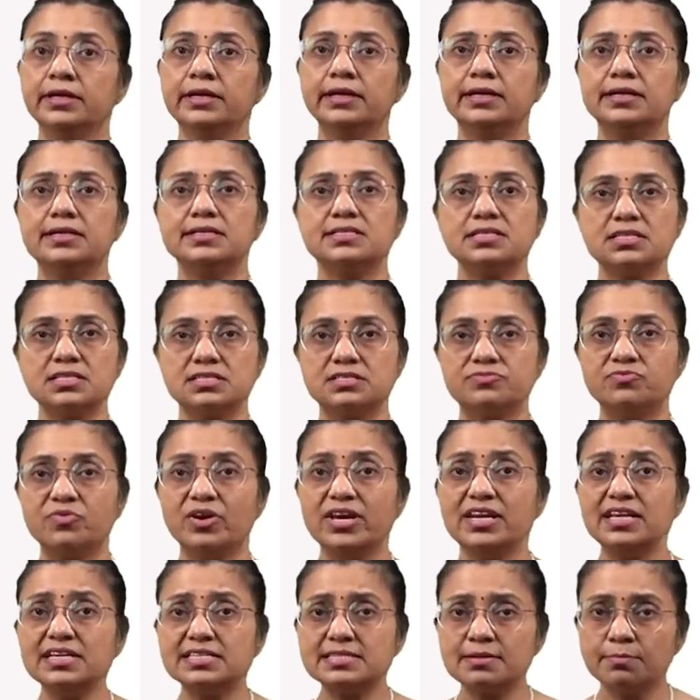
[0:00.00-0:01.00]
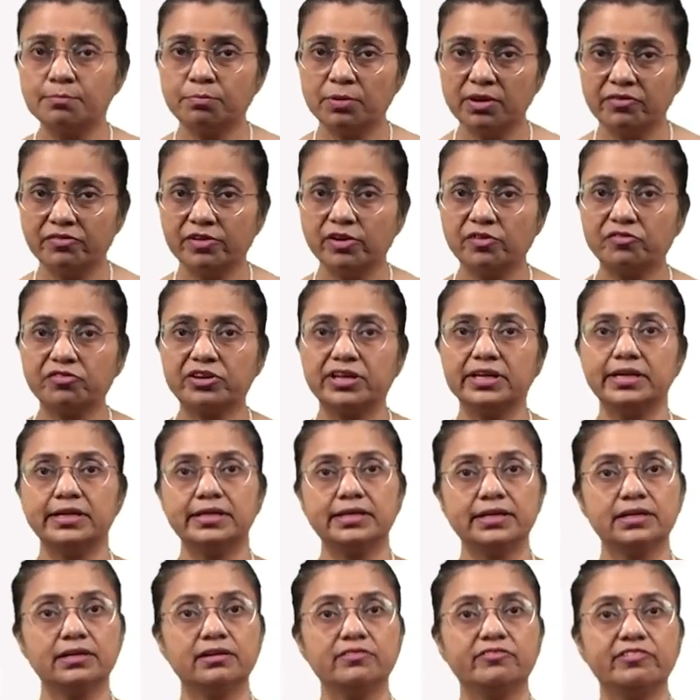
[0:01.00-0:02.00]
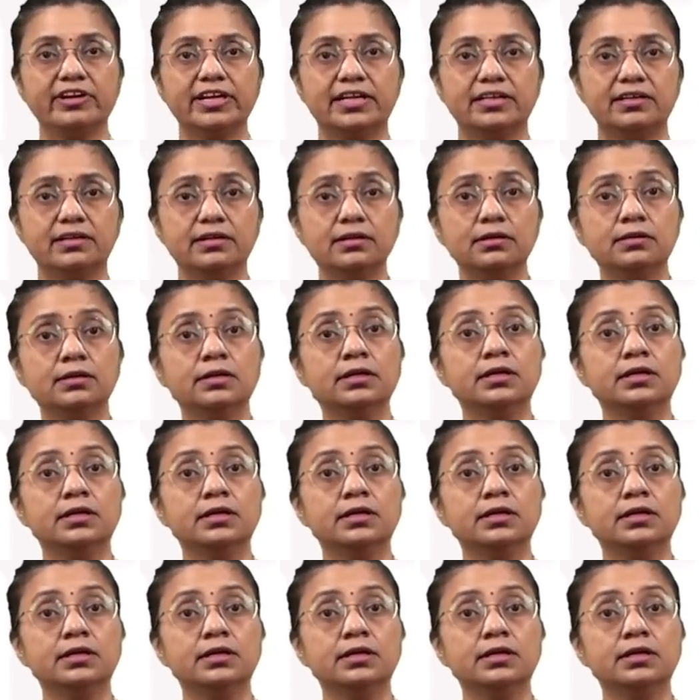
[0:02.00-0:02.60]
It is a very simple way of creating a vector.